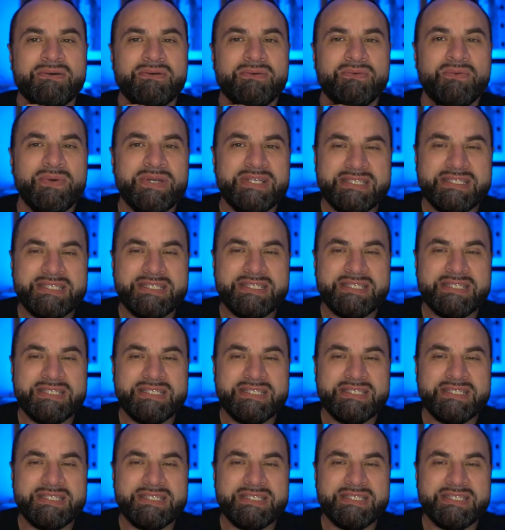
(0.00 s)
We teach
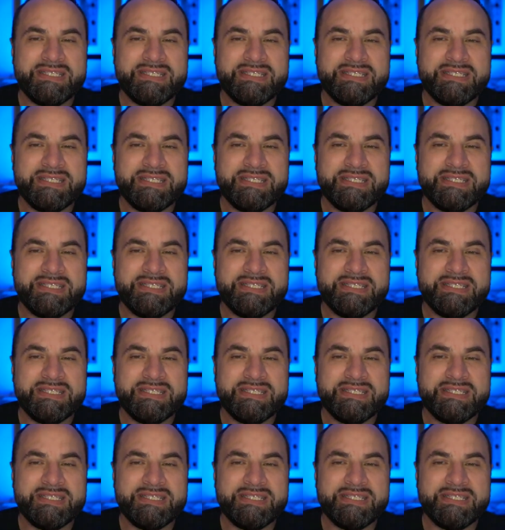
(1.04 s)
people to be selfish
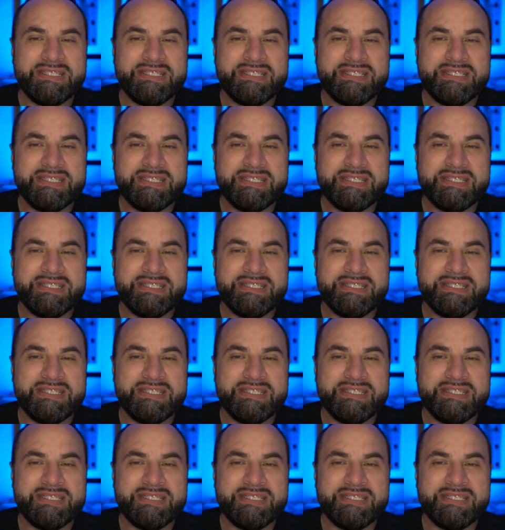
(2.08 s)
so that the